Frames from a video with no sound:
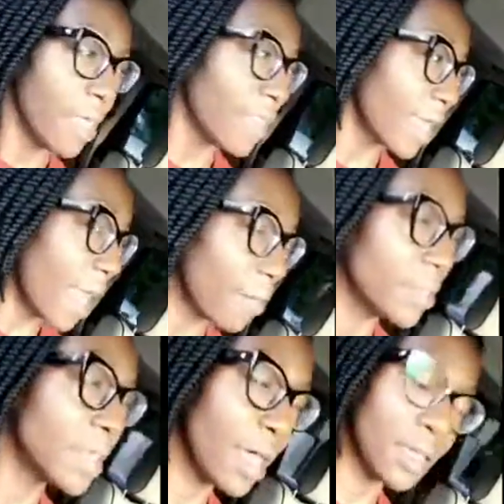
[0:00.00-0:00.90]
That cabin
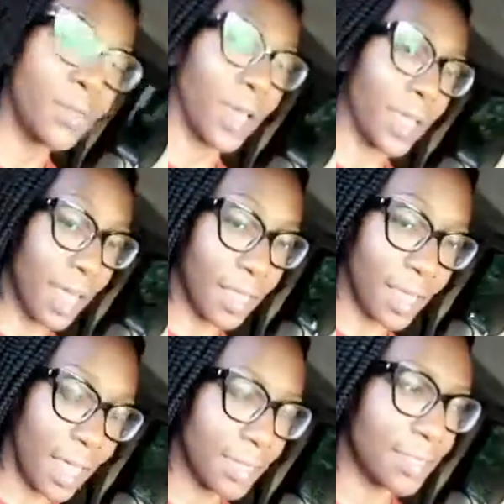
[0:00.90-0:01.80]
was hella swank and hella
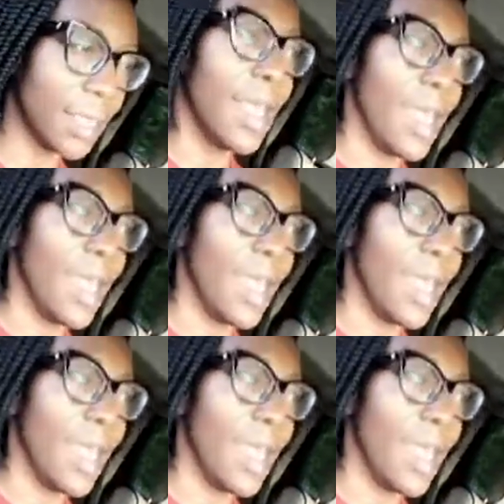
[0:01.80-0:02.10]
nice.